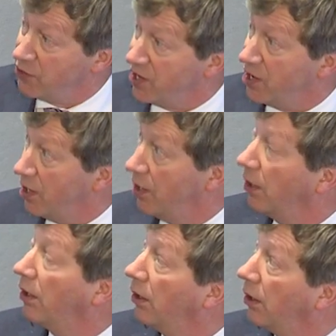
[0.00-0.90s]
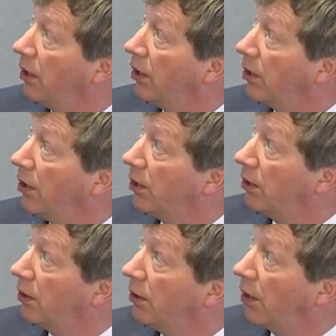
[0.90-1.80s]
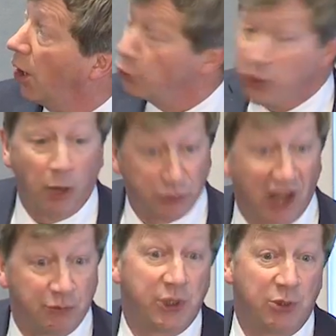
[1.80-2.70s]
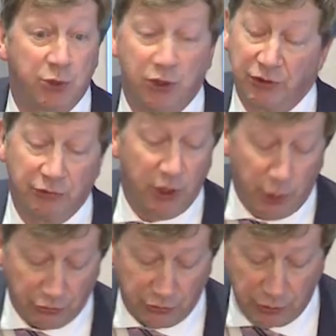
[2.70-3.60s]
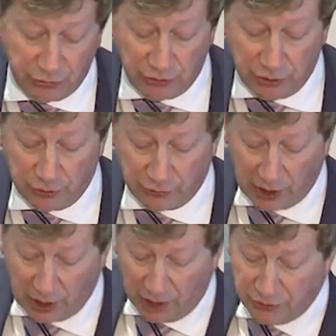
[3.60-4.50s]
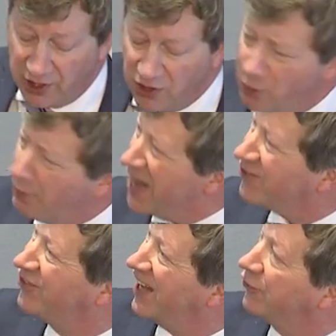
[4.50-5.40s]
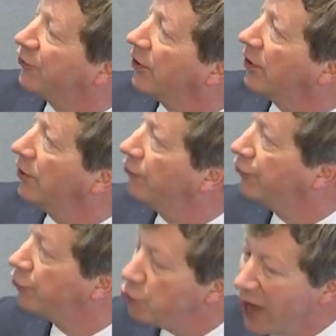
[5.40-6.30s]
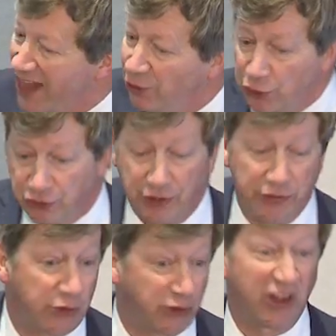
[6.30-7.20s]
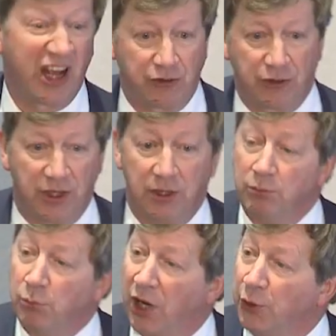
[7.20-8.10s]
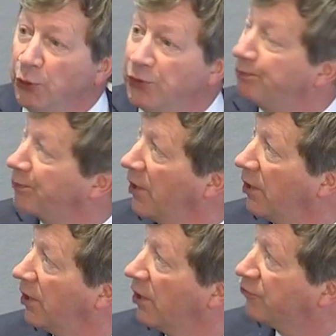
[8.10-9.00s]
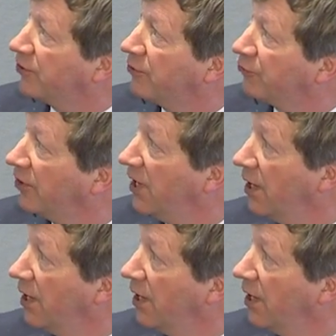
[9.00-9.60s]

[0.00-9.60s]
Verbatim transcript: the uh, outcomes have been improving very much in recent years. And the best data to illustrate this is actually my own. Uh, I say this